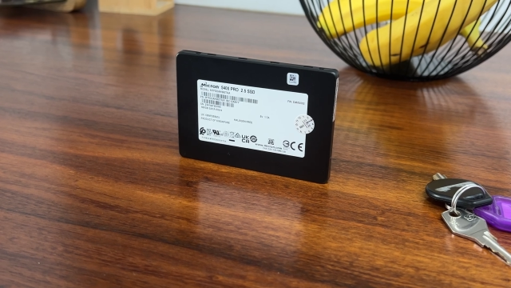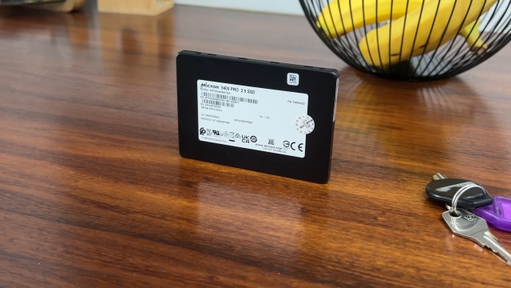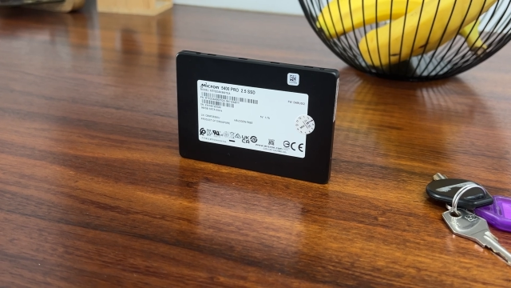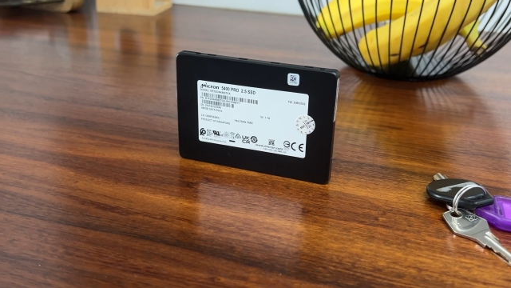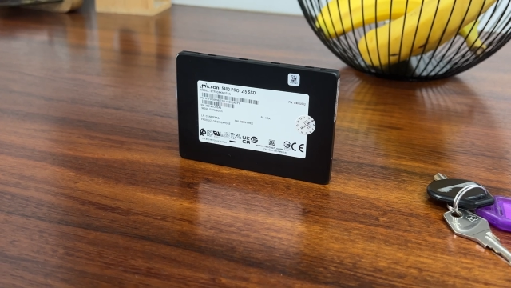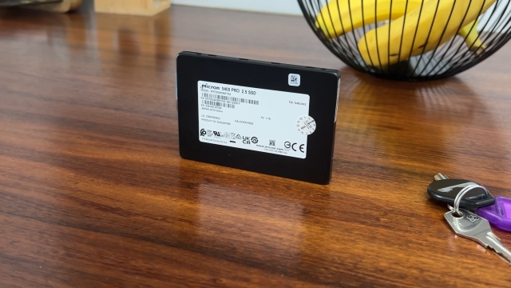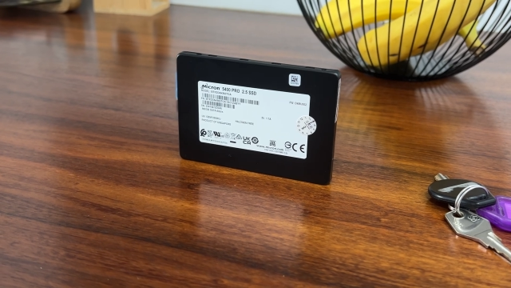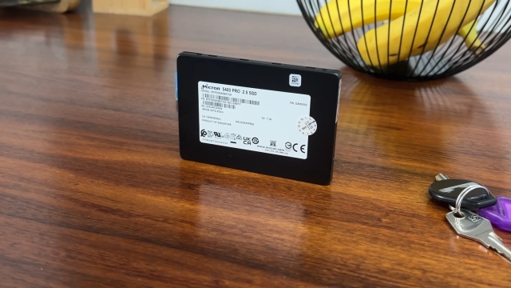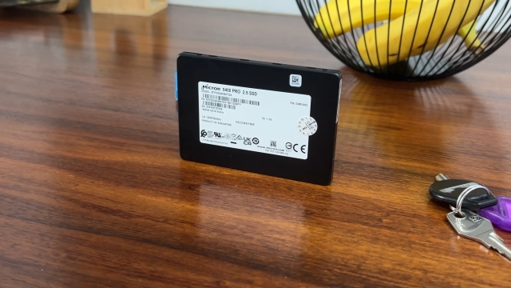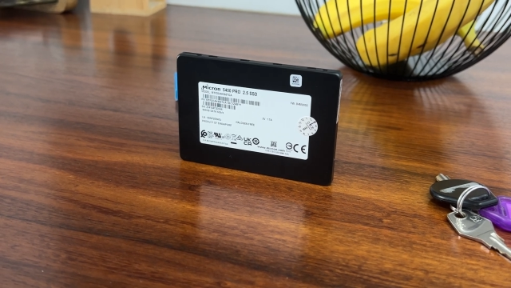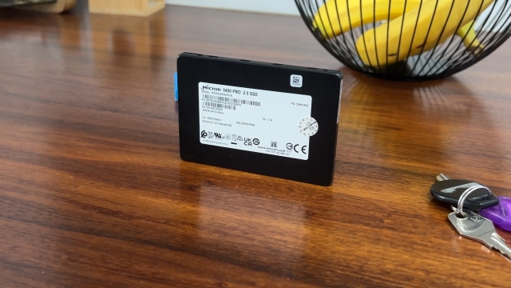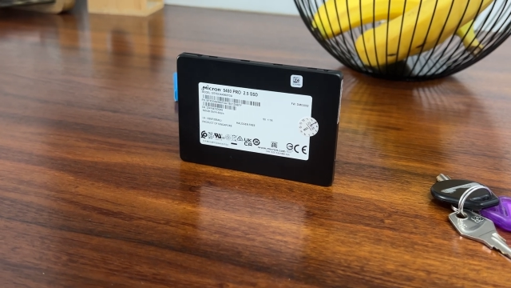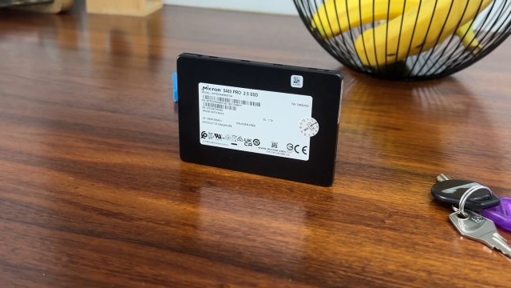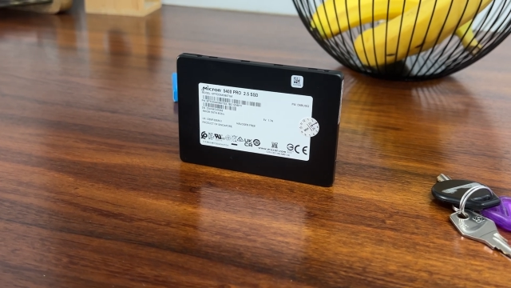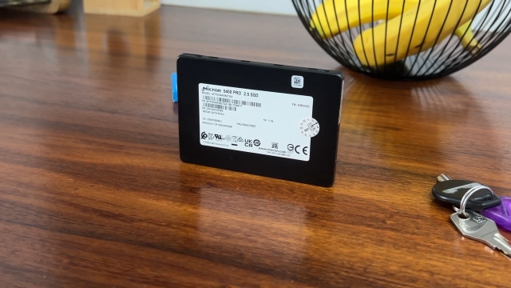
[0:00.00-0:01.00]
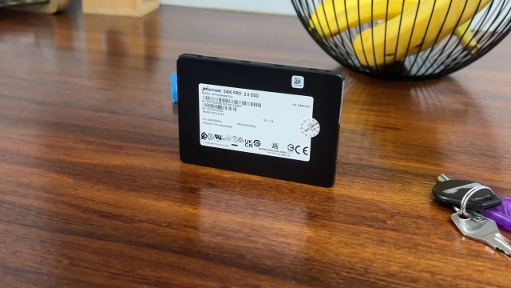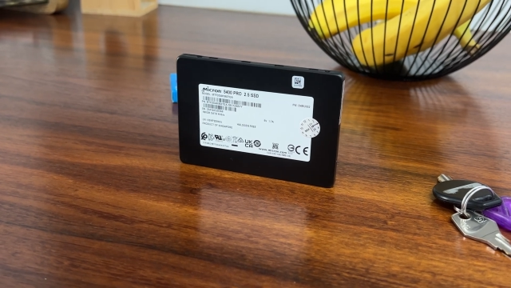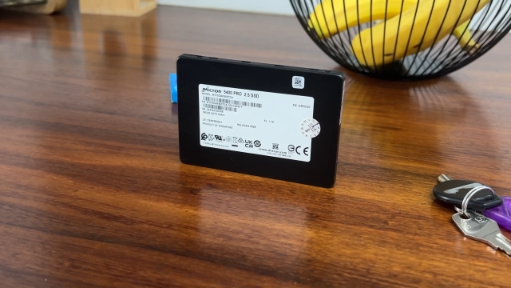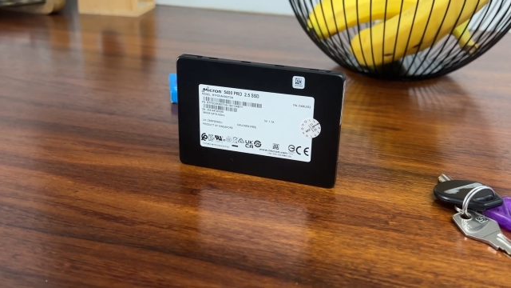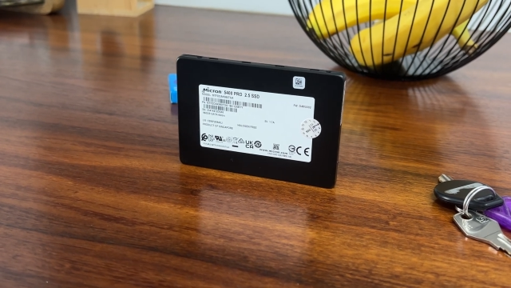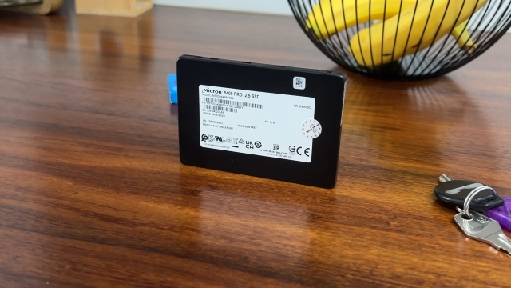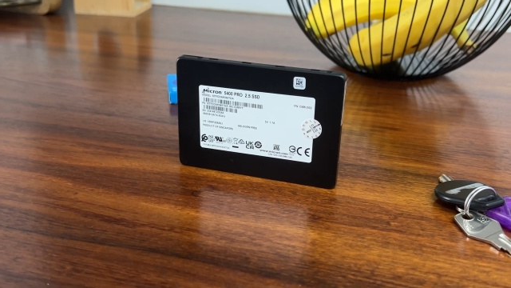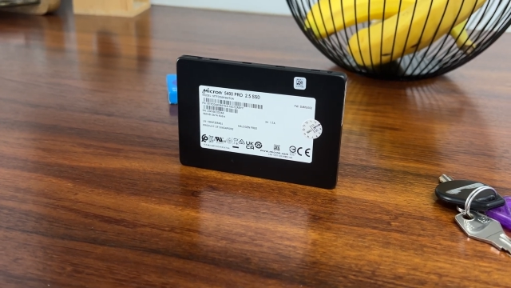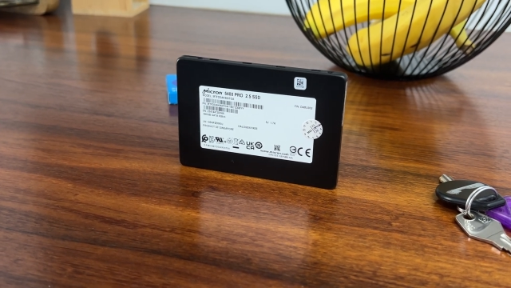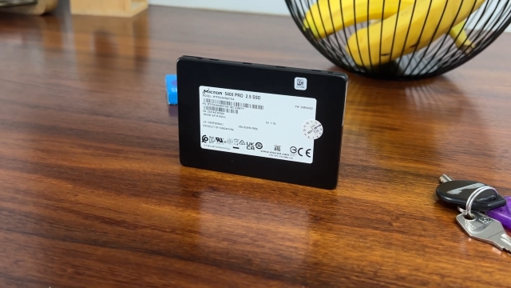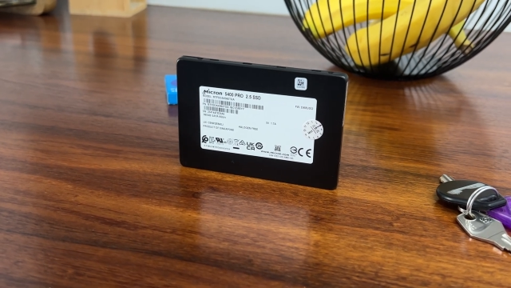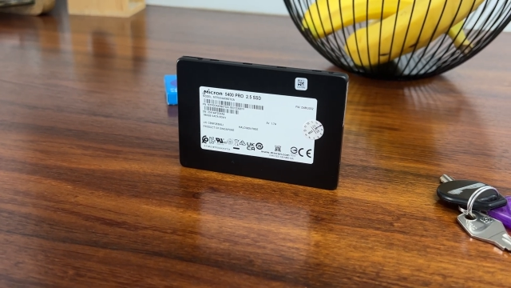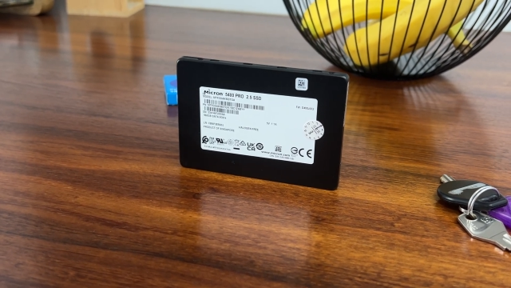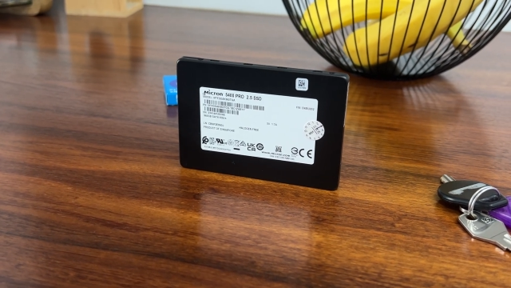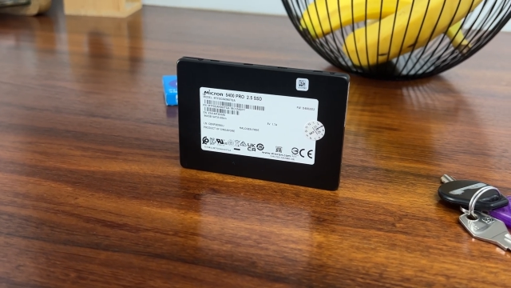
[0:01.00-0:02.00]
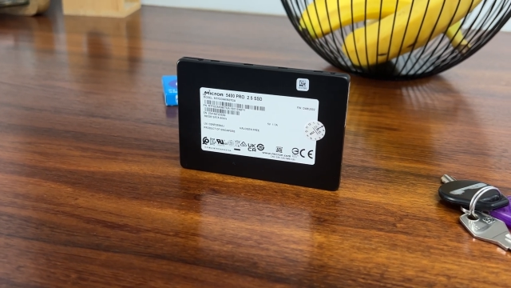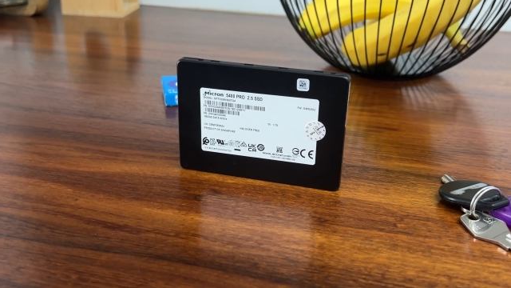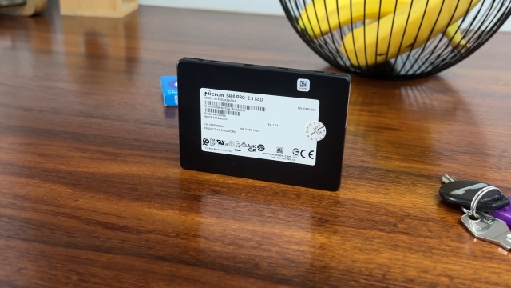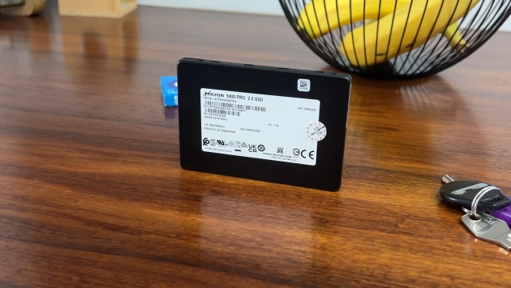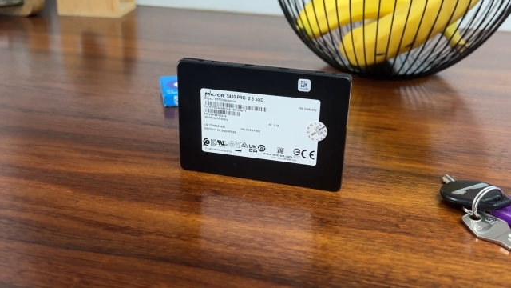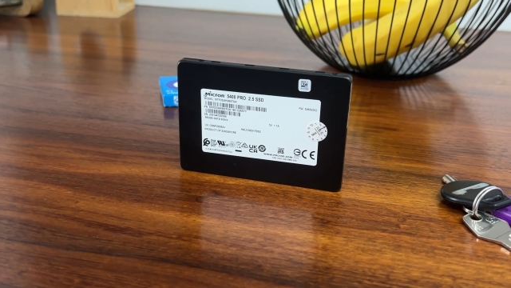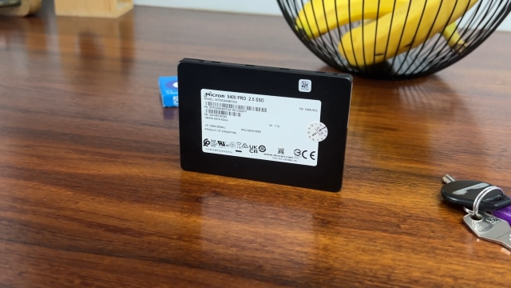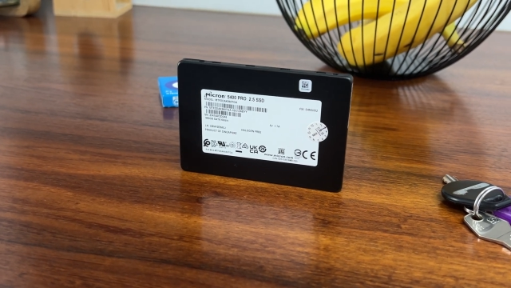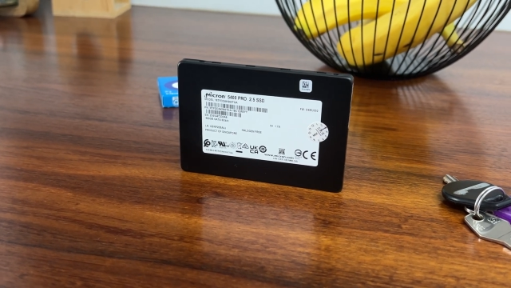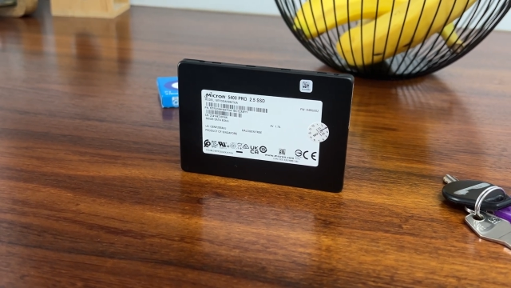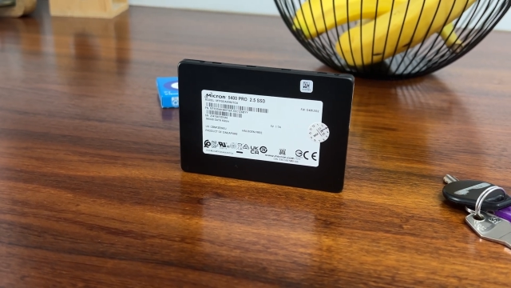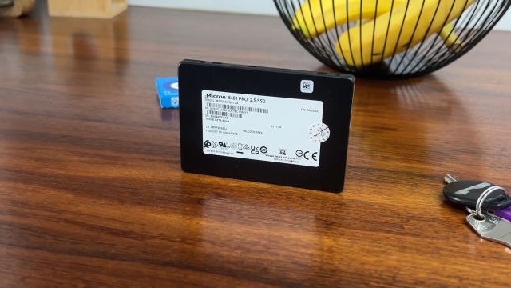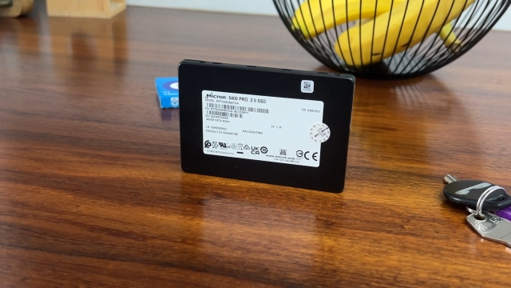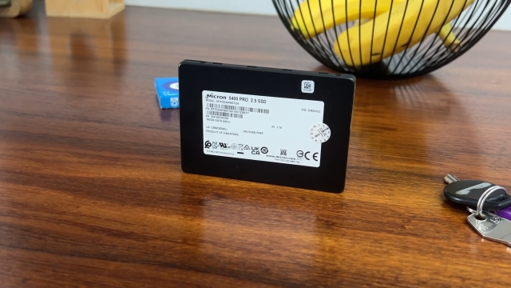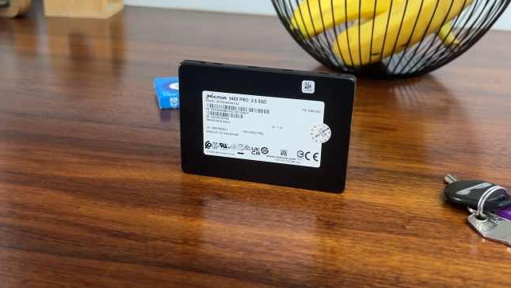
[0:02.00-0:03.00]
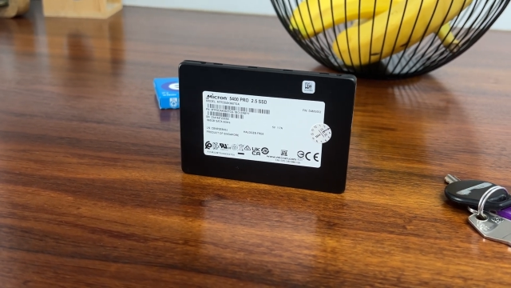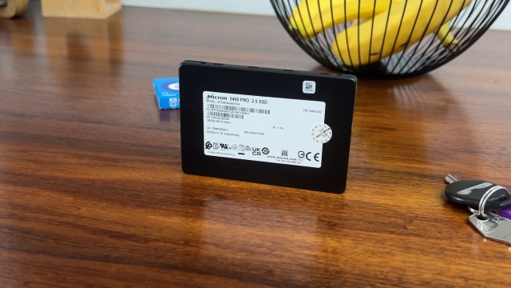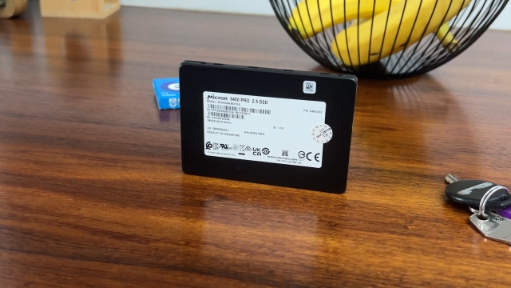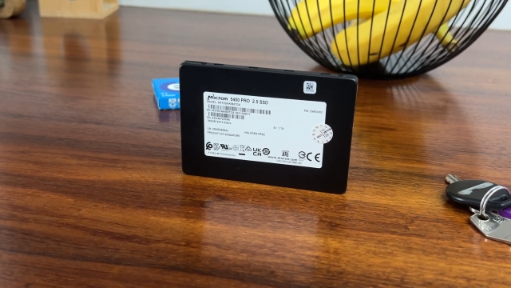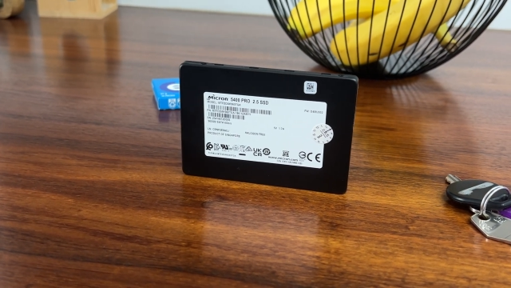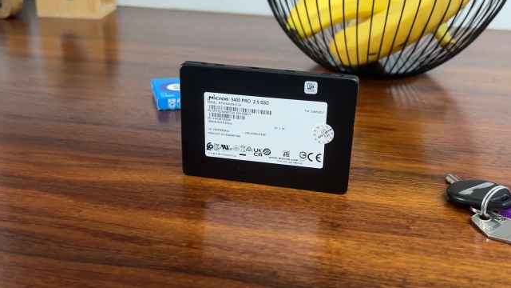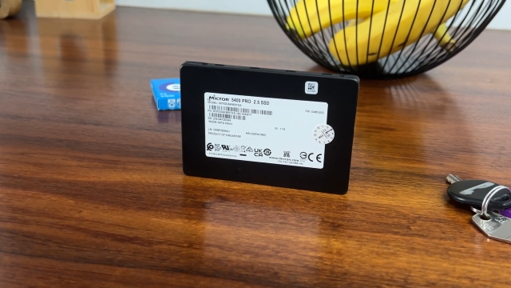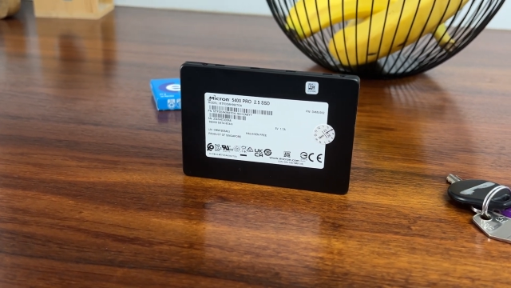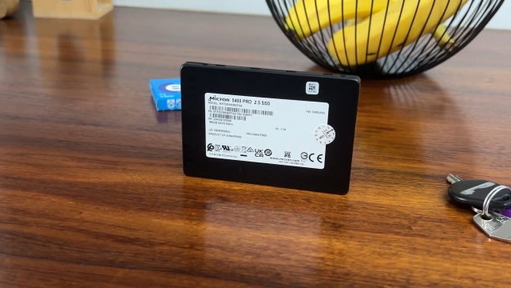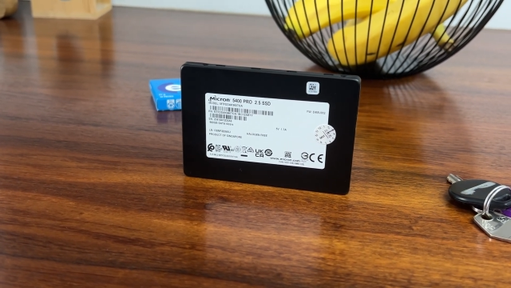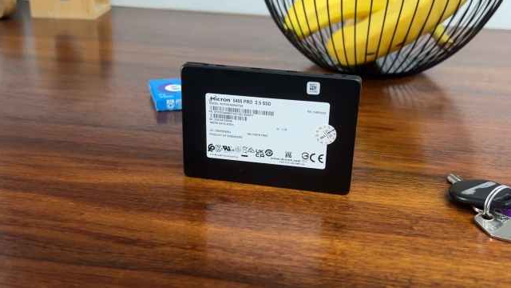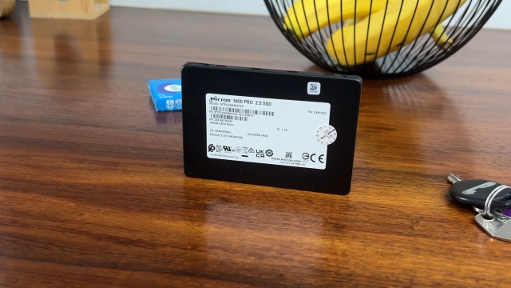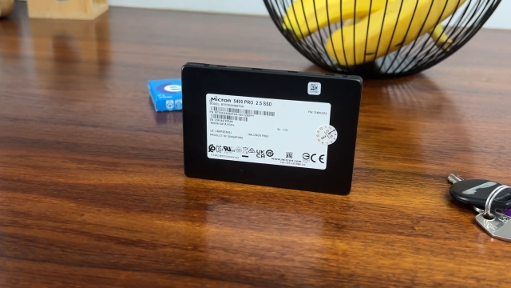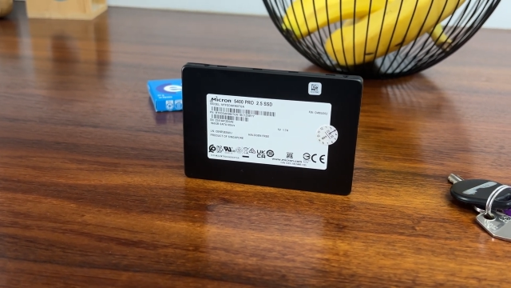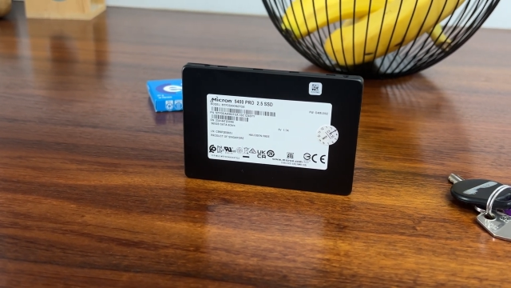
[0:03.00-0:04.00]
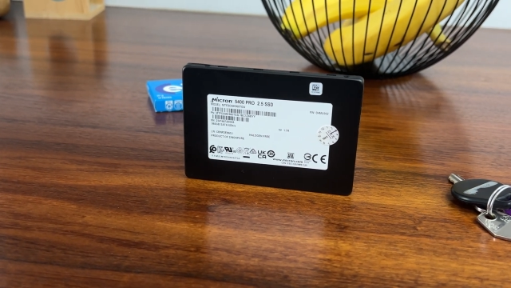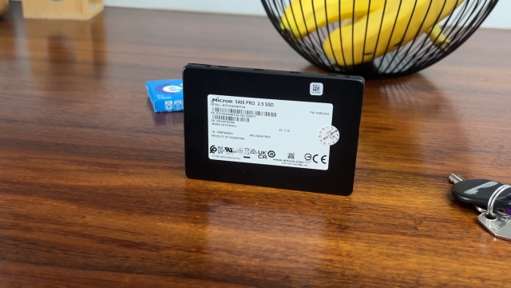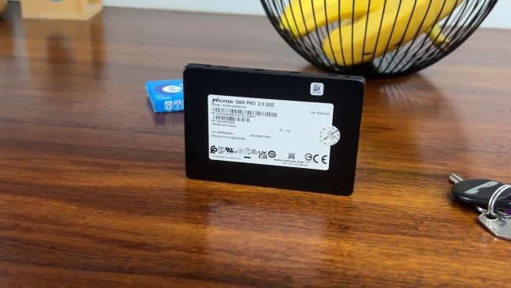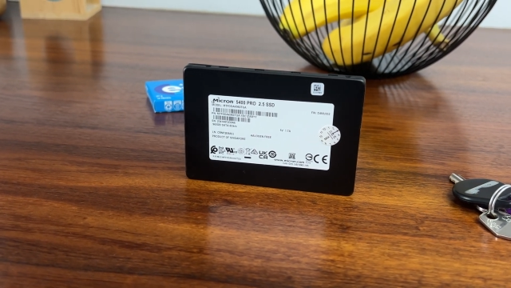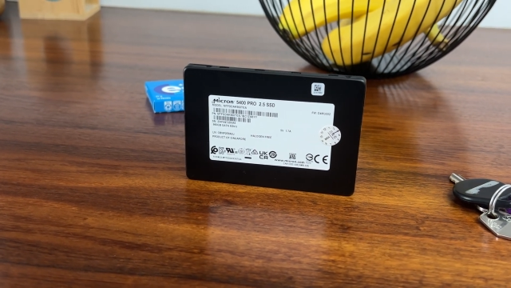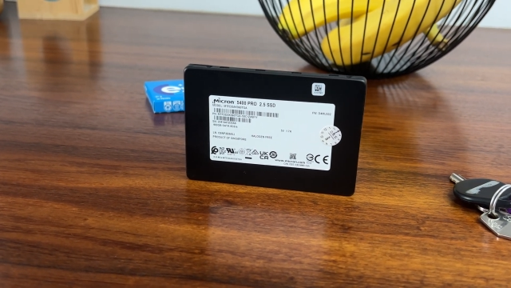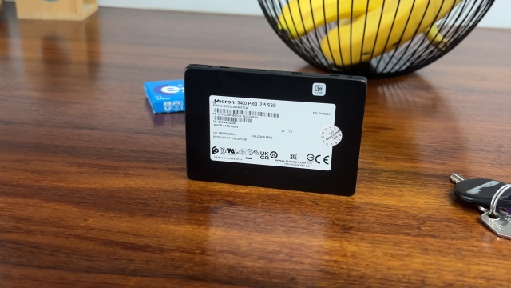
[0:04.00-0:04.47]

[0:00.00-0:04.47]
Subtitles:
No face is visible, so there are no lips to read.